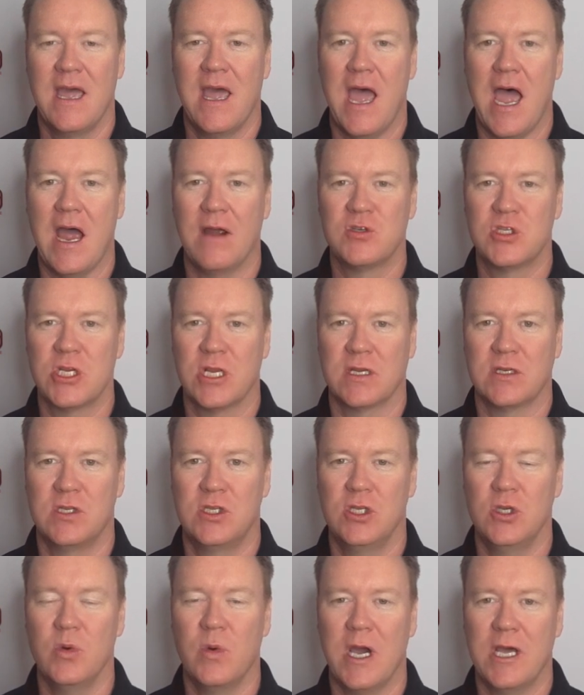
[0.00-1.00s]
averaging
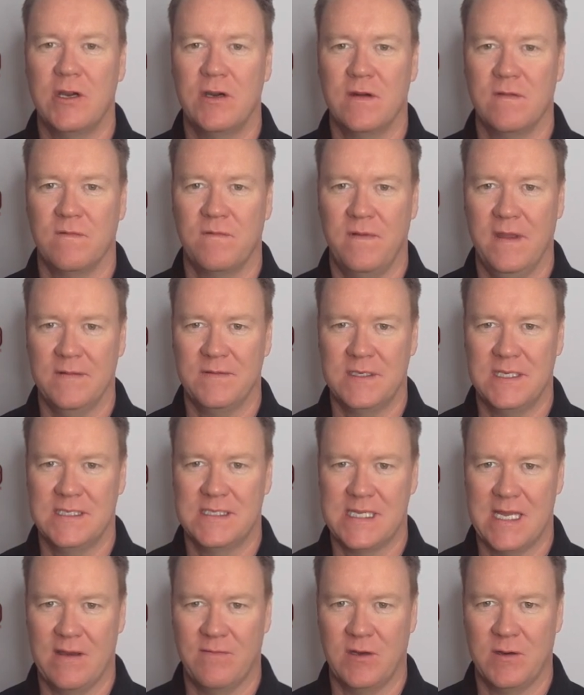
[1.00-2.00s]

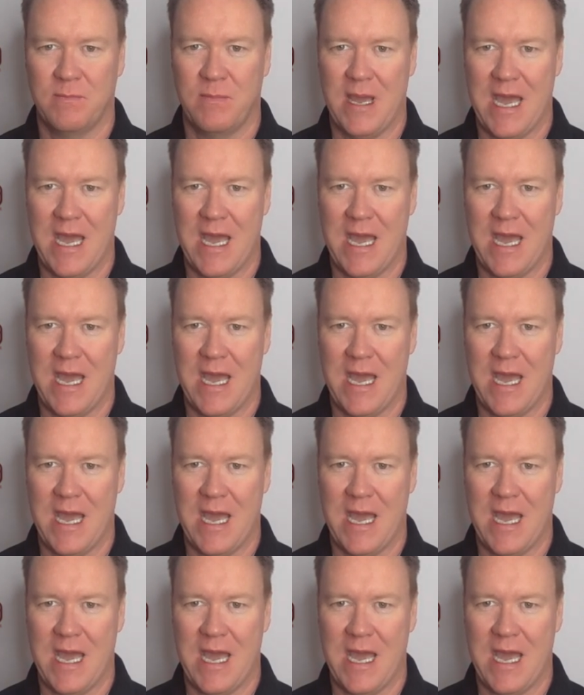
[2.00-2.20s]
257